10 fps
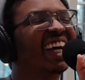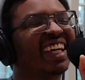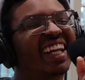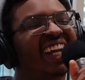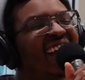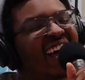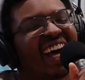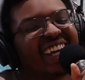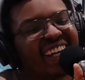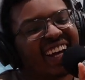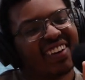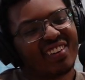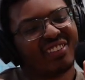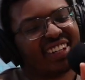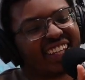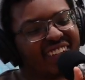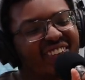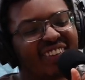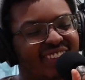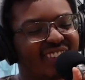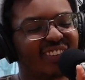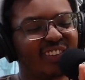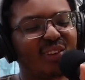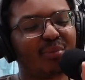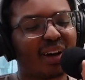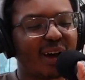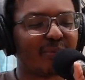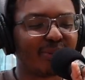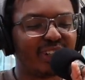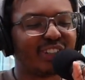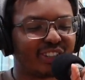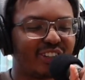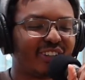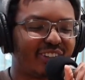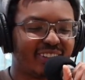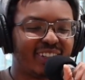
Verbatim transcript: Again, I mean, like, you don't have to tell me, but I'm pretty sure.